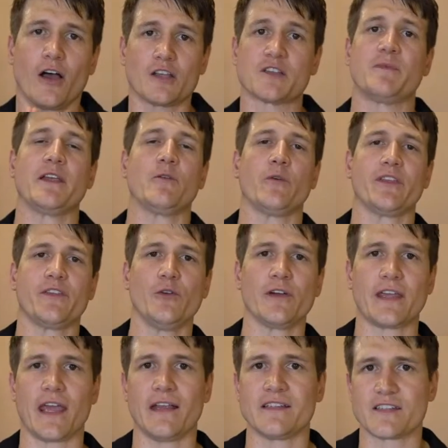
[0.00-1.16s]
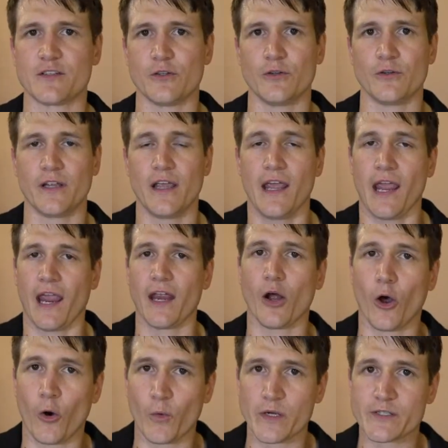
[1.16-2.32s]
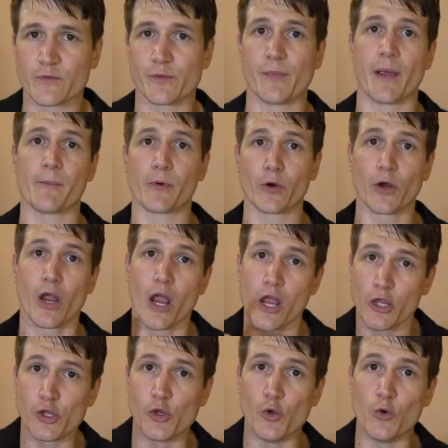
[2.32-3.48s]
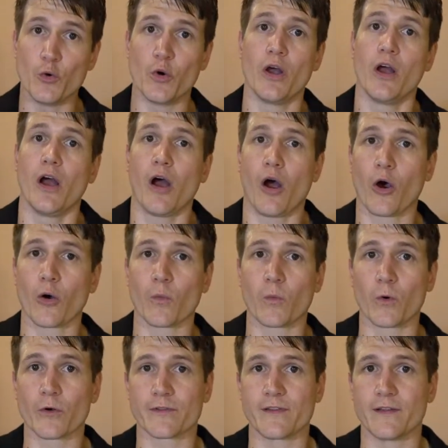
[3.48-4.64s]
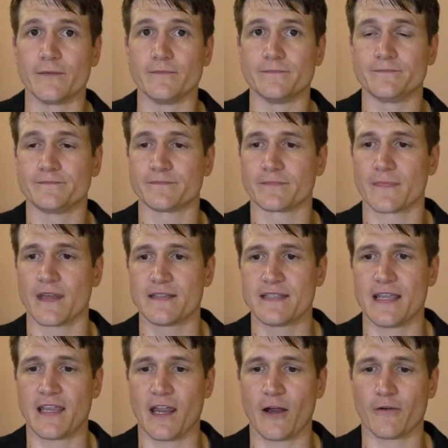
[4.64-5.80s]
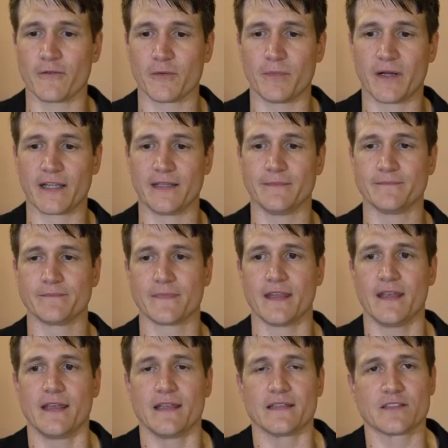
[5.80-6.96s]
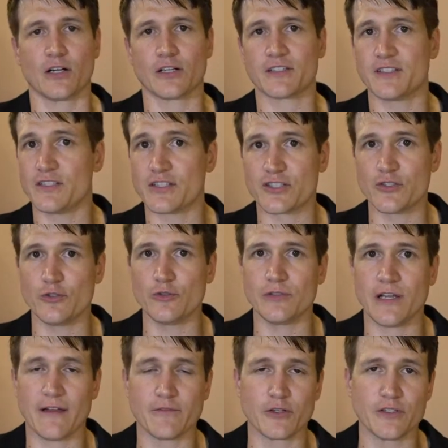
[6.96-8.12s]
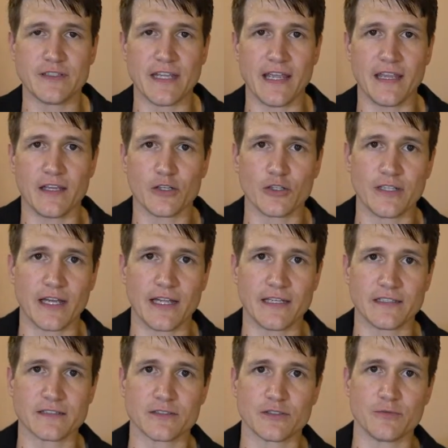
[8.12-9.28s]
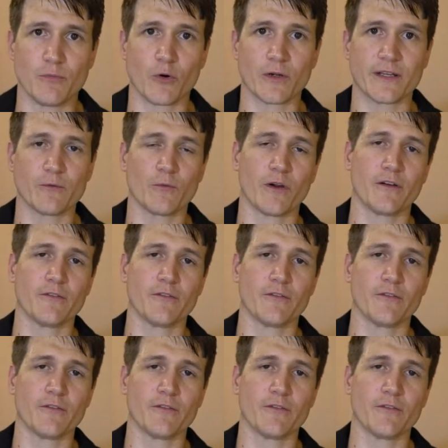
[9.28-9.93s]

I'll speak with you again soon. And always remember, you are worth it. Take care, everybody. Talk to you soon. Have a good day, good night, good morning, wherever.